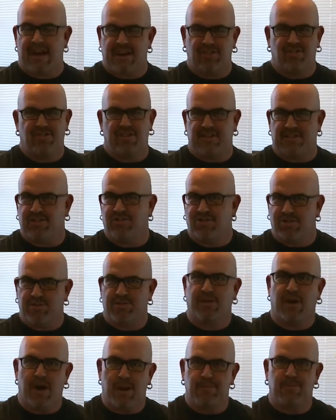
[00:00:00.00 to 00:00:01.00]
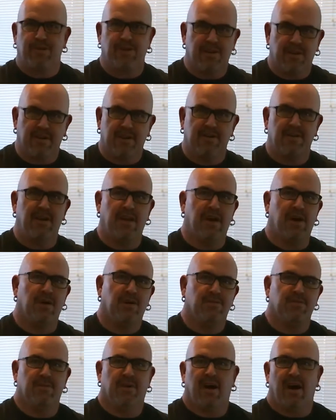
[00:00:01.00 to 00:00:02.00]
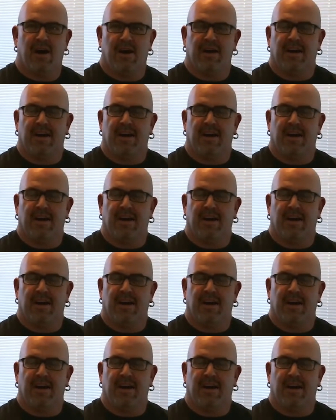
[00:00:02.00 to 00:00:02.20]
of shit that you come to,